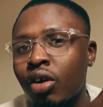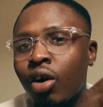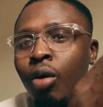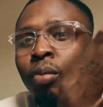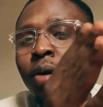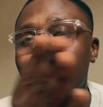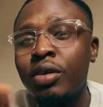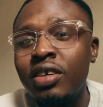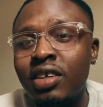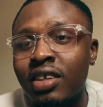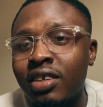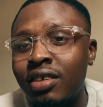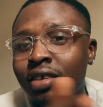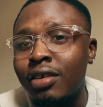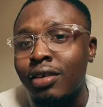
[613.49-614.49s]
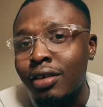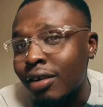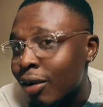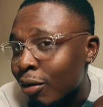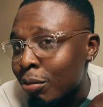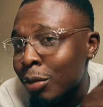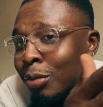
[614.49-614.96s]
or maybe 60,
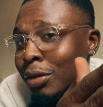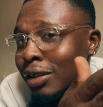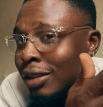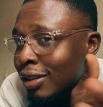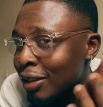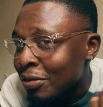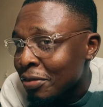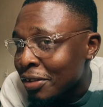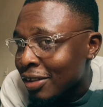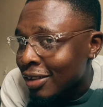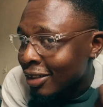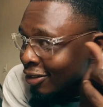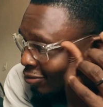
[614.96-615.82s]
or maybe 70.